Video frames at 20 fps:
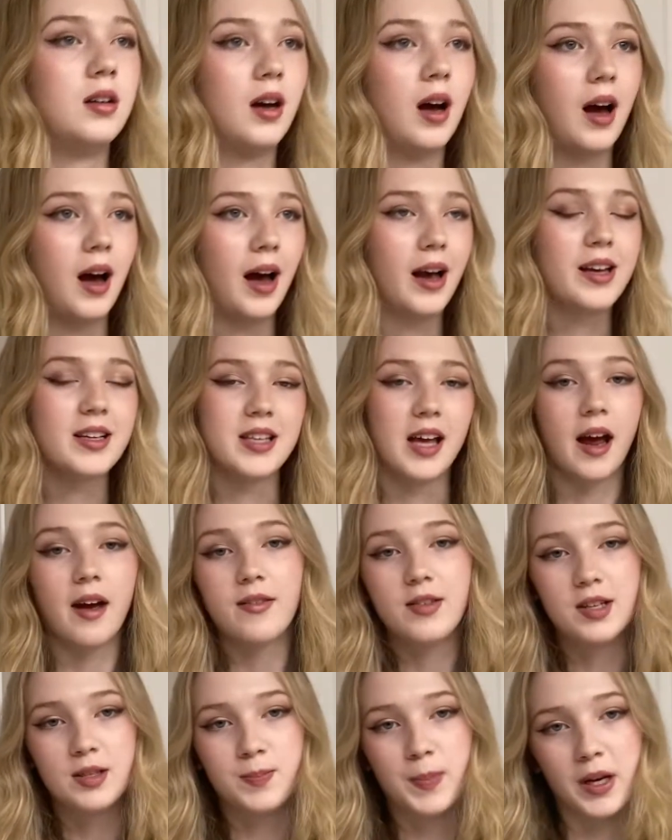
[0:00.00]
because I have
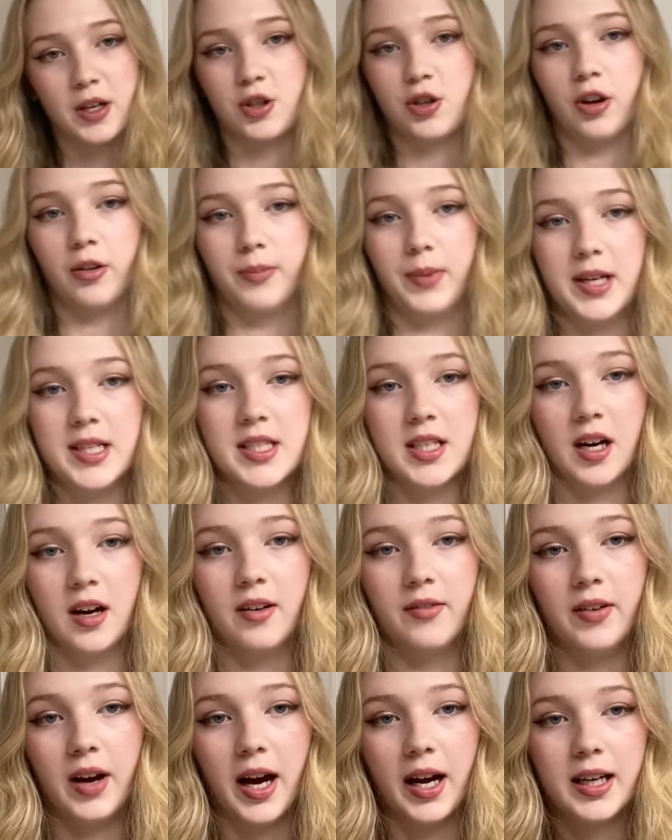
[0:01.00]
this picture of
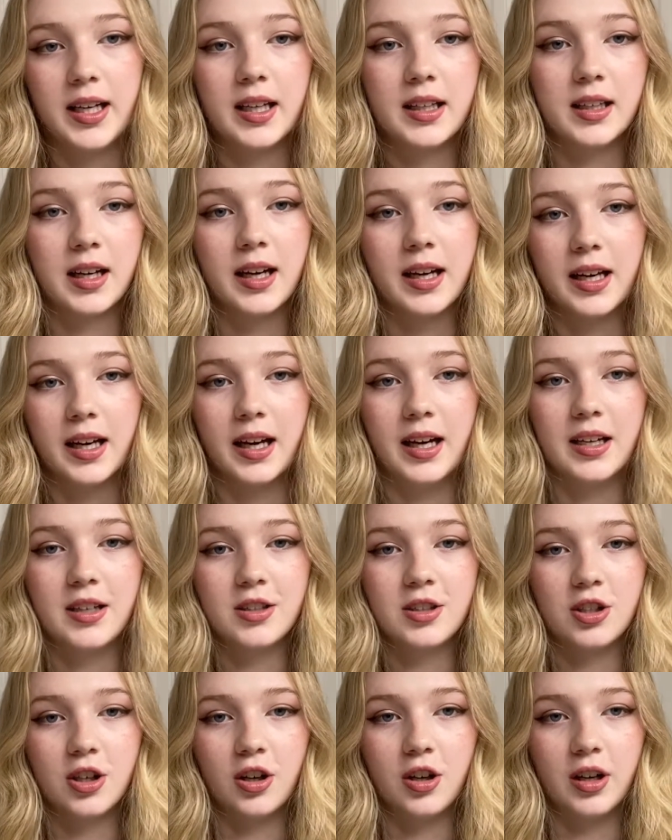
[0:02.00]
myself, I can like
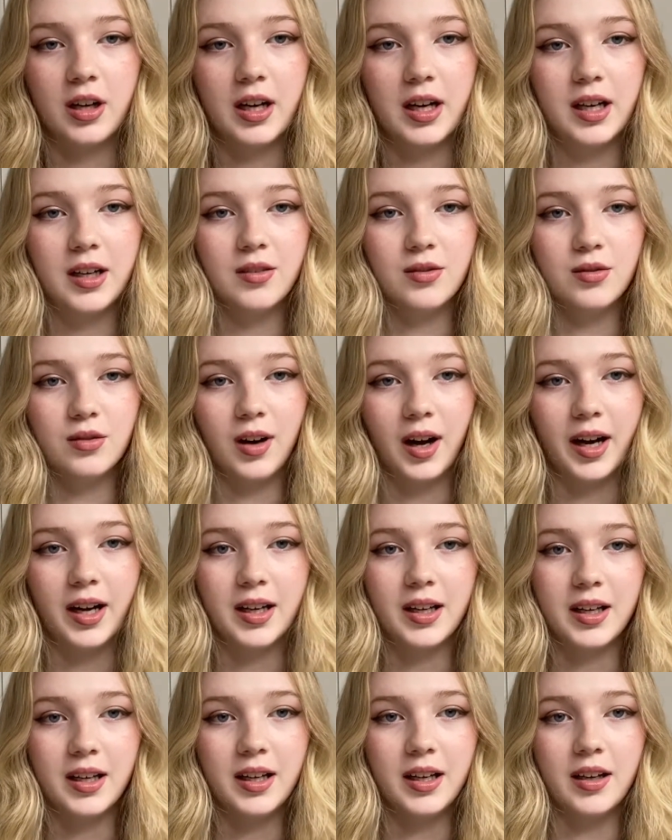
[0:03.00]
insert it right
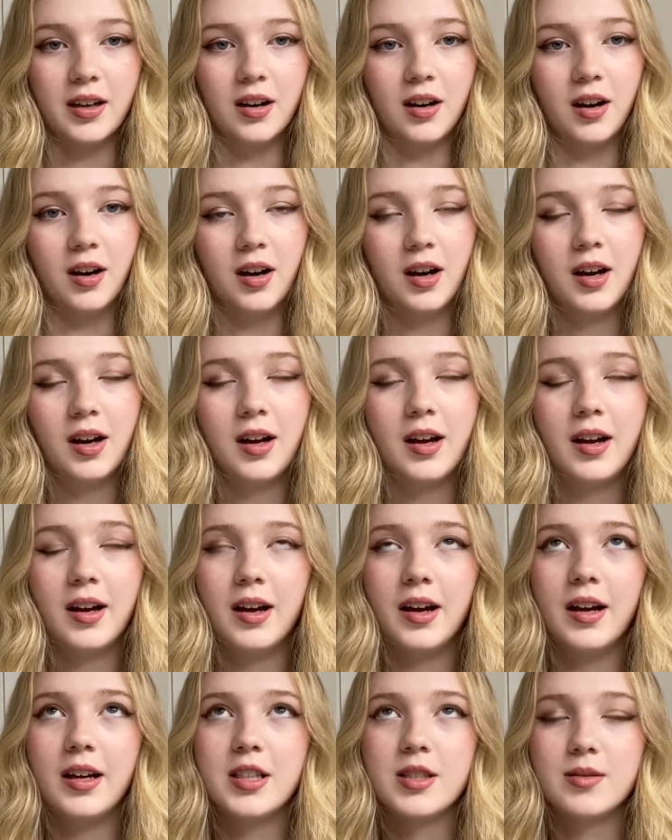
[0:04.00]
here.
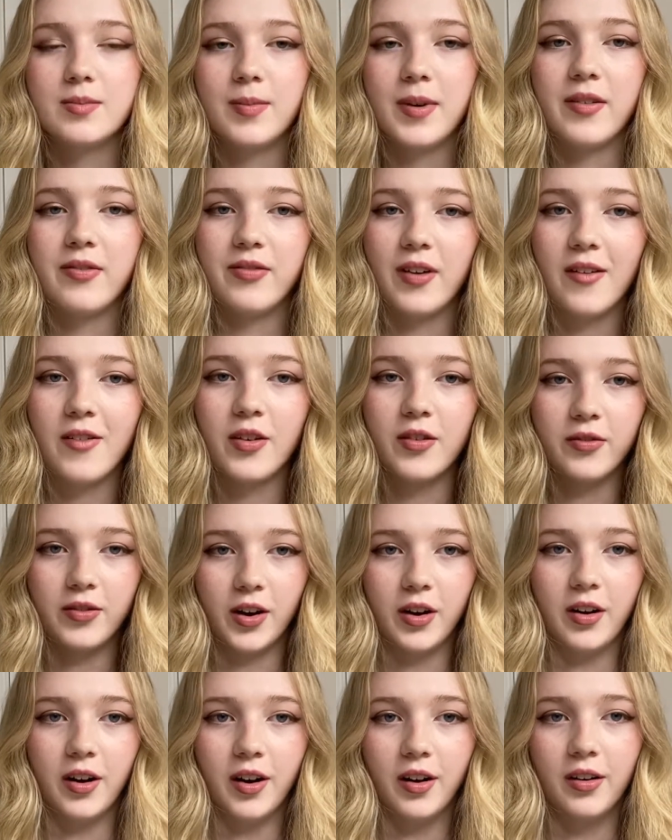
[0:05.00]
It's my favorite
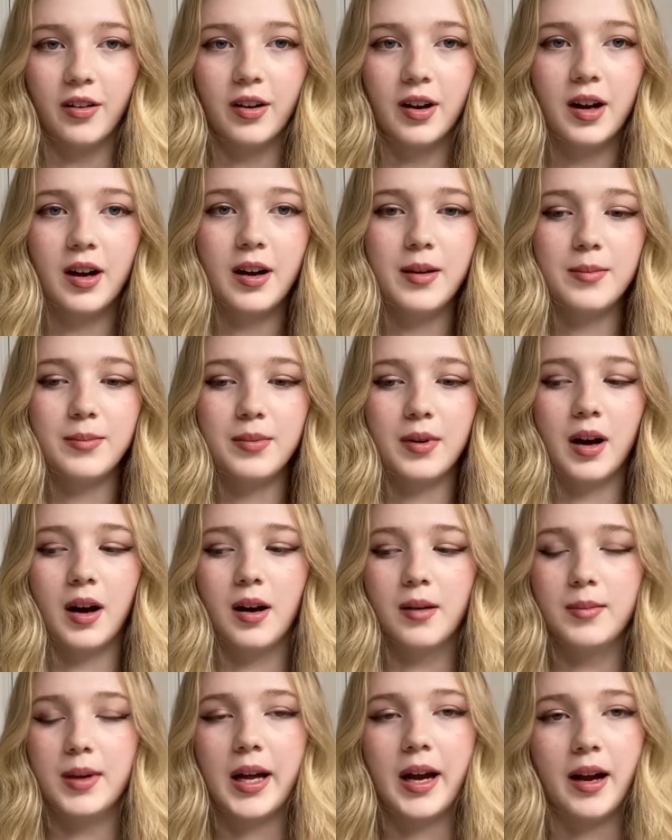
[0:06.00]
photo,
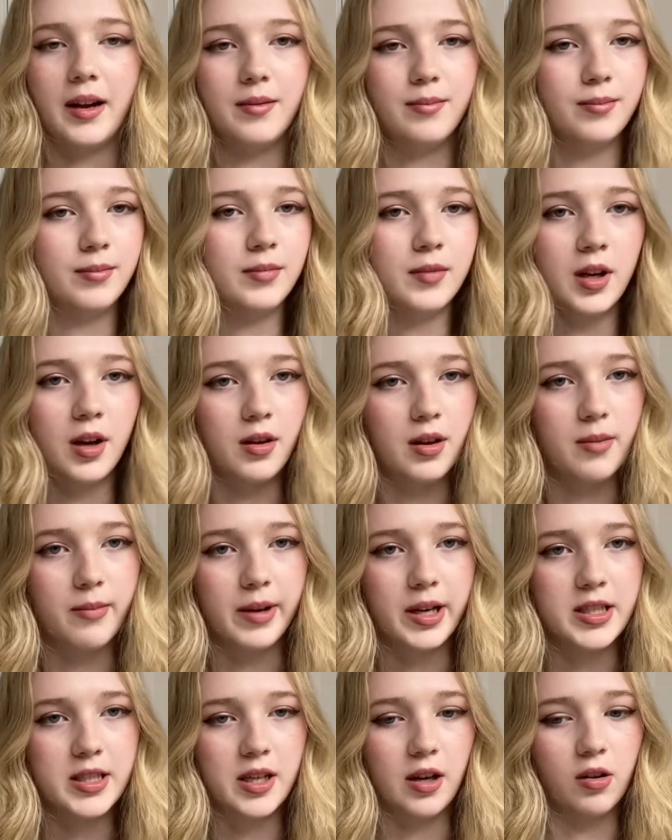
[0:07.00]
and I know that
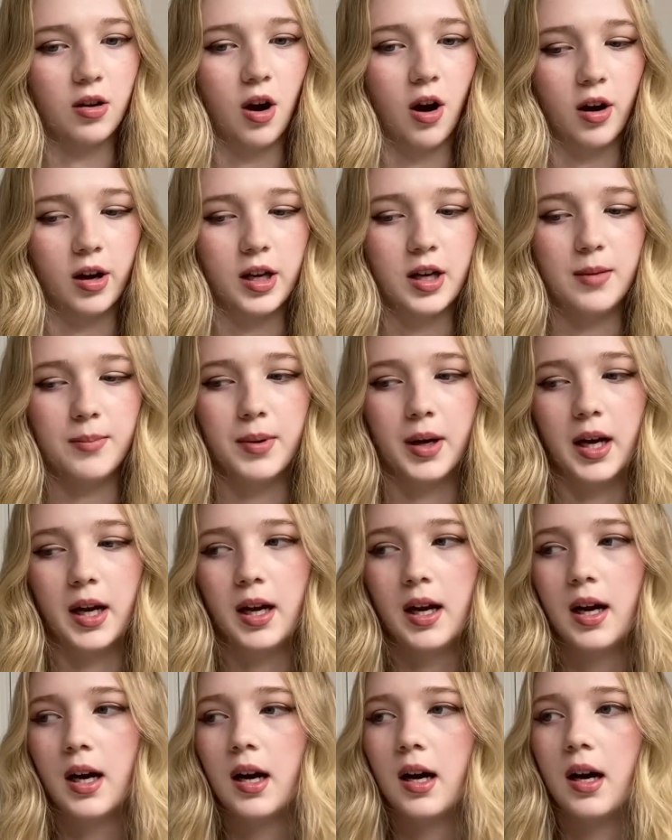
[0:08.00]
might sound cocky, but
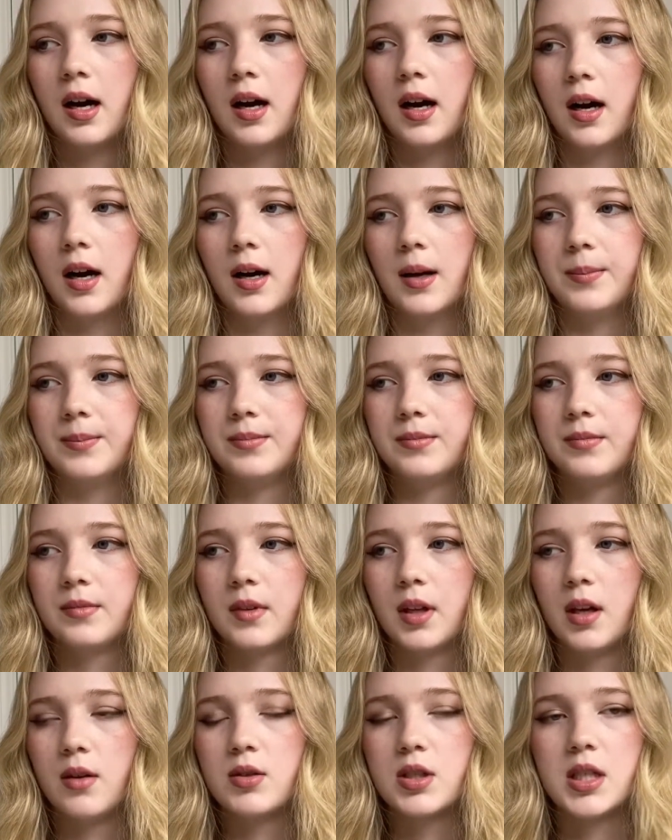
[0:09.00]

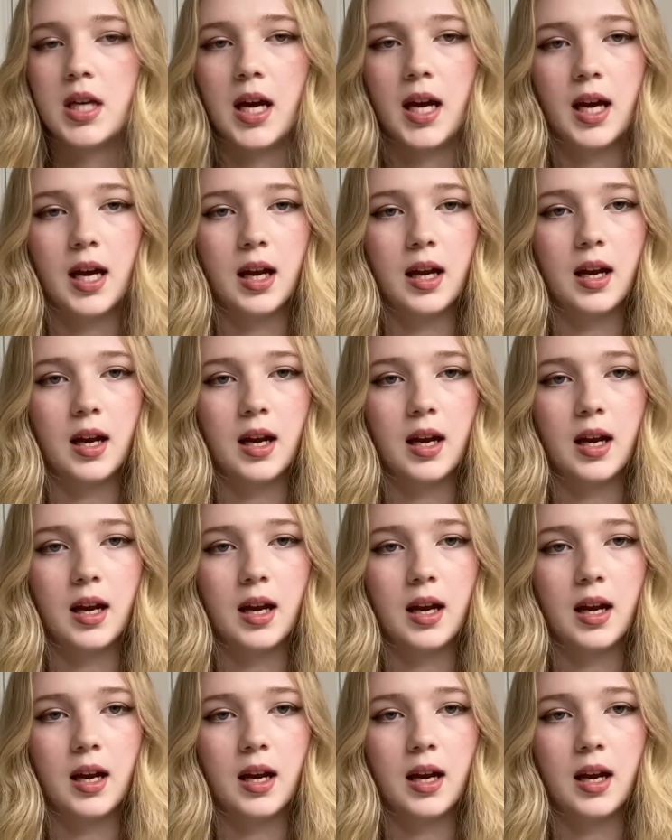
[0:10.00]
it was taken